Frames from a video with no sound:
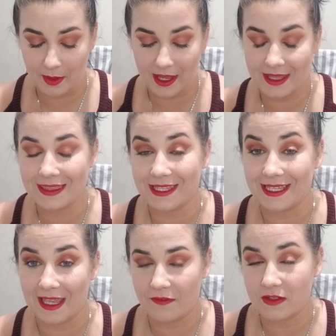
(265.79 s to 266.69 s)
but the
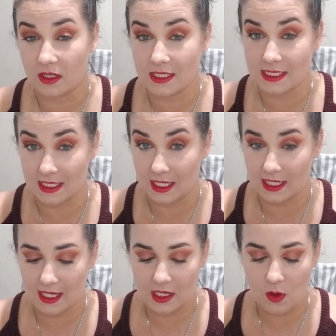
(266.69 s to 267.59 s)
gift on
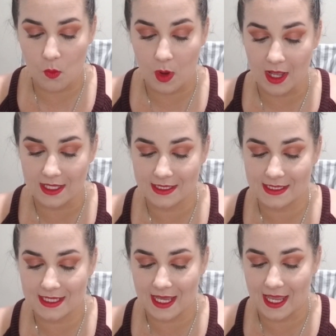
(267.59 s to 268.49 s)
Sunday
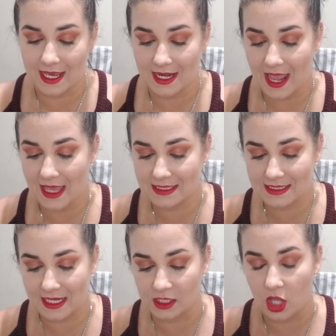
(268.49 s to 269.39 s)
was an
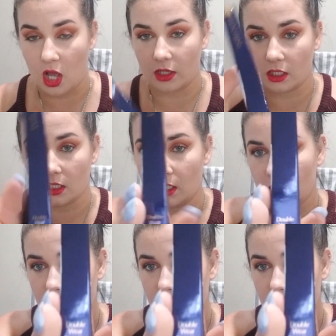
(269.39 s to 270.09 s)
Estee Lauder